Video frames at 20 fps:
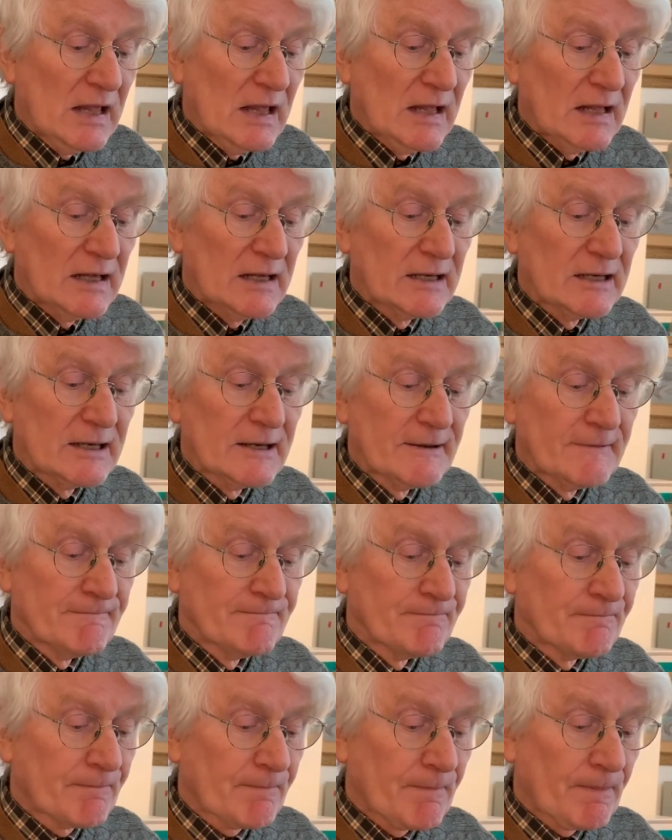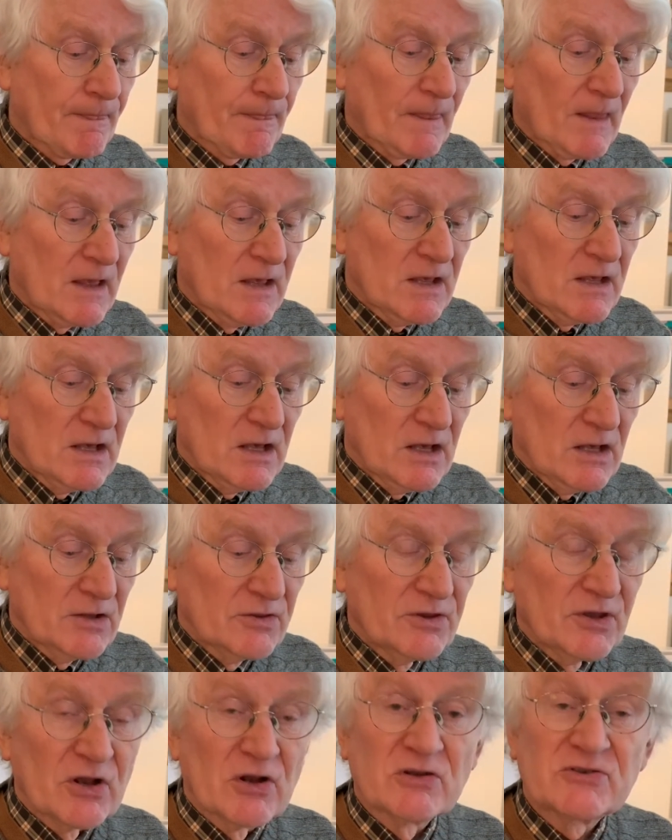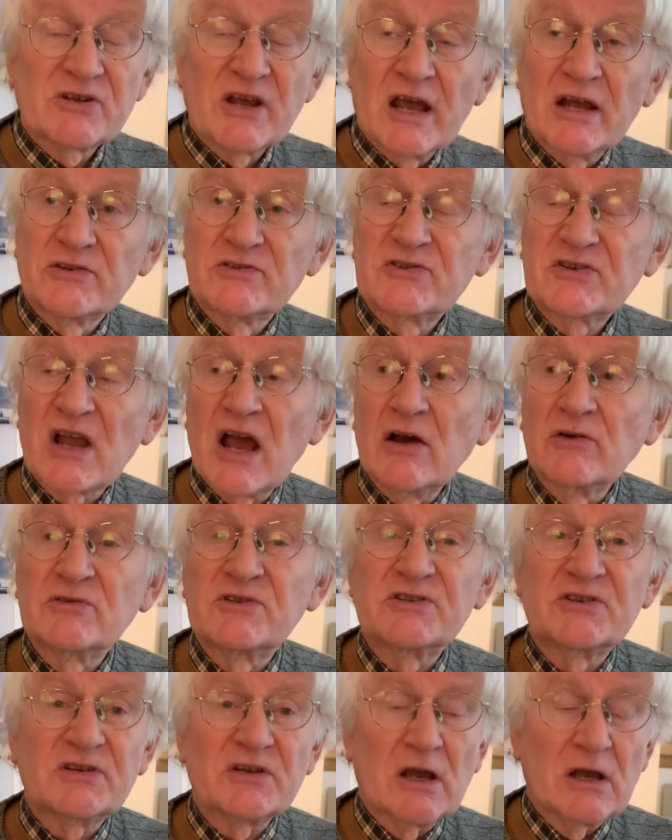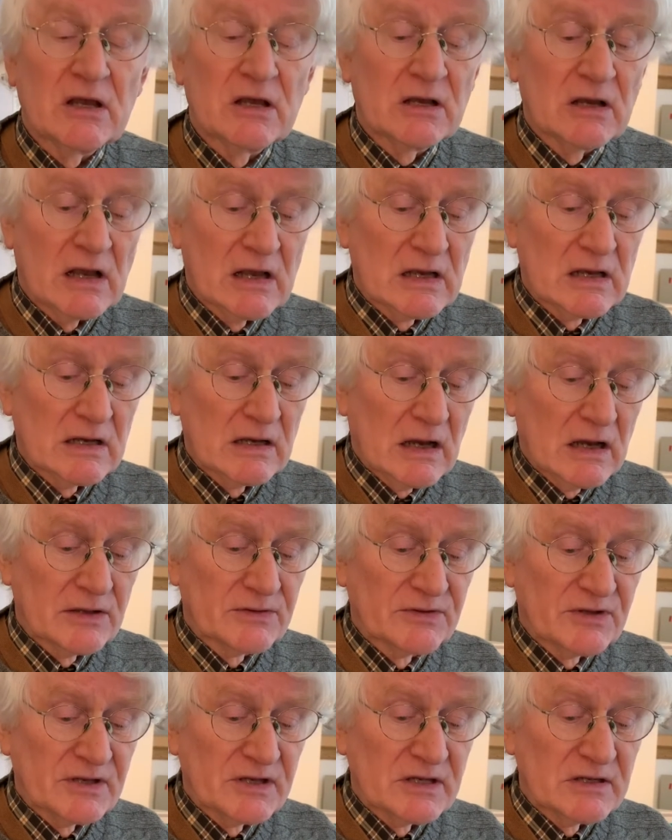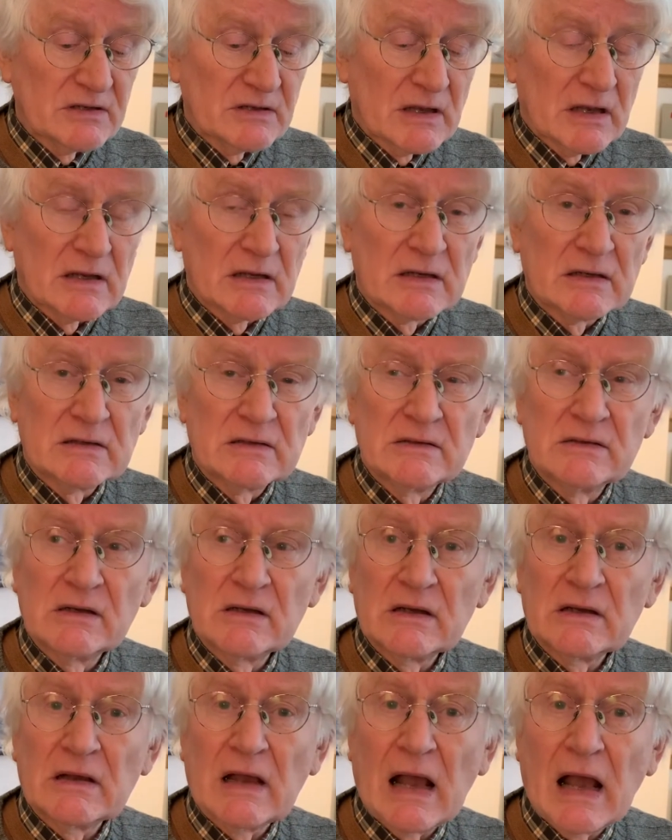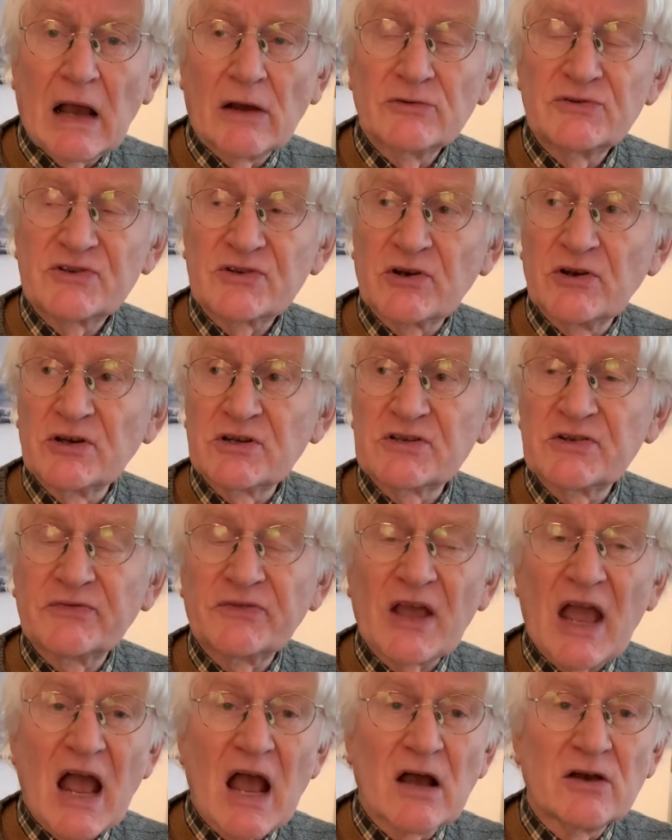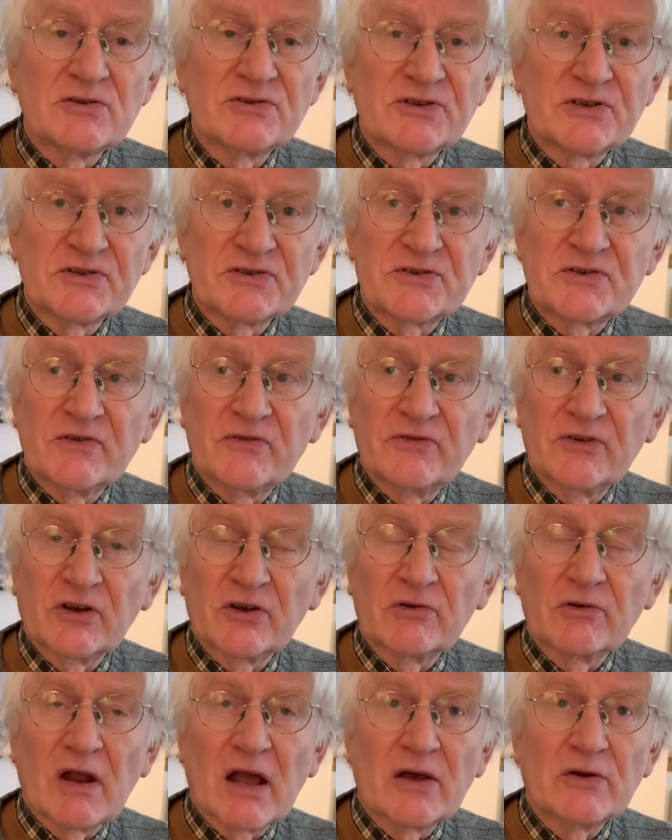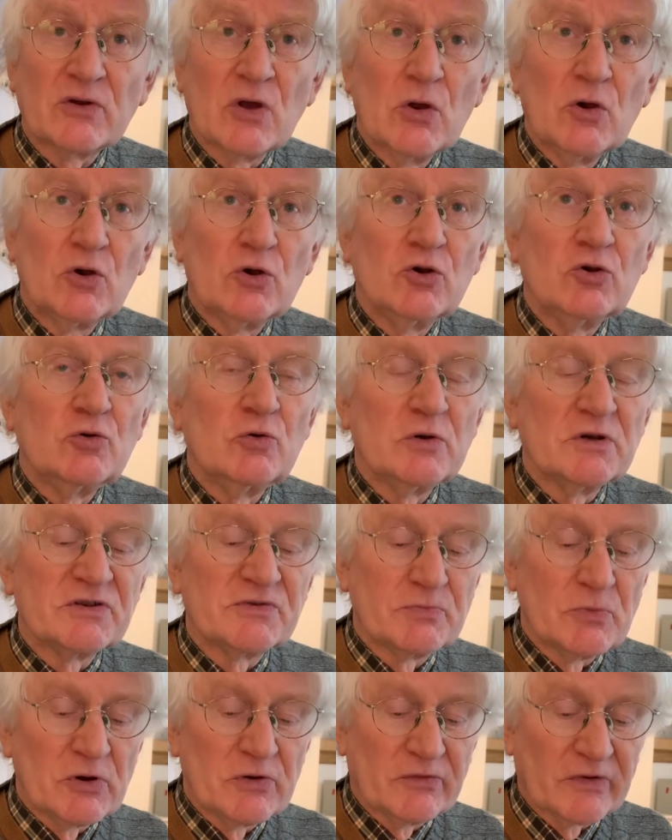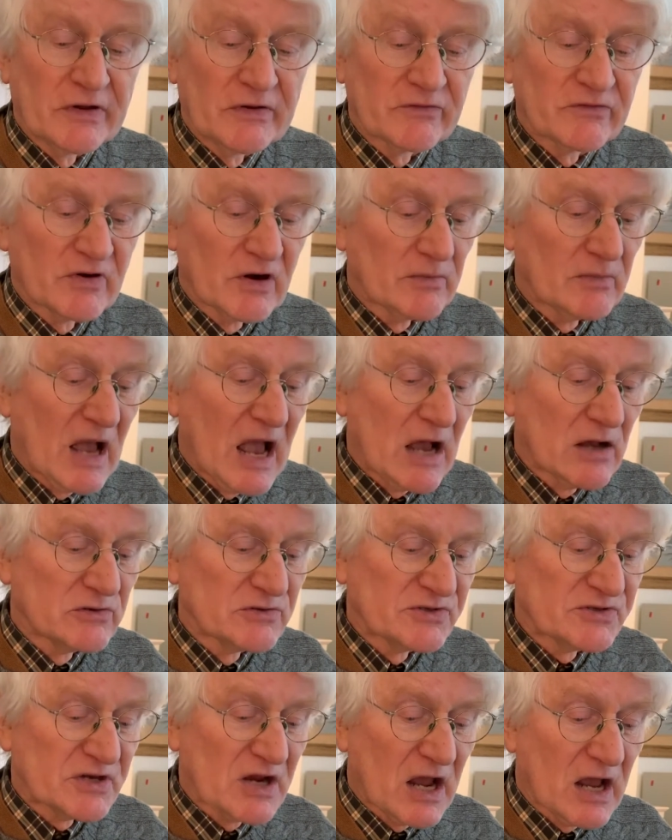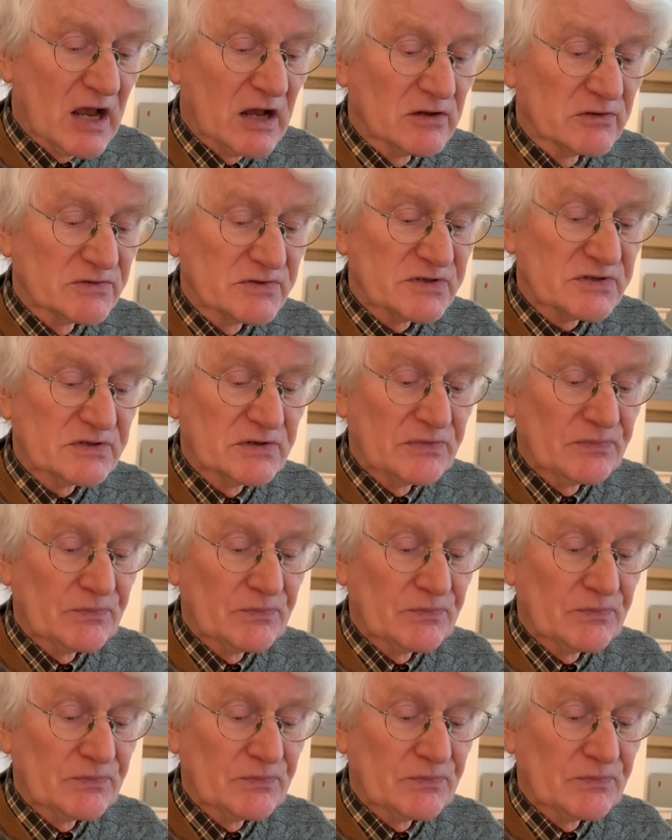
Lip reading: They also had scouts on the outskirts of the houses to figure out who was moving from house to house.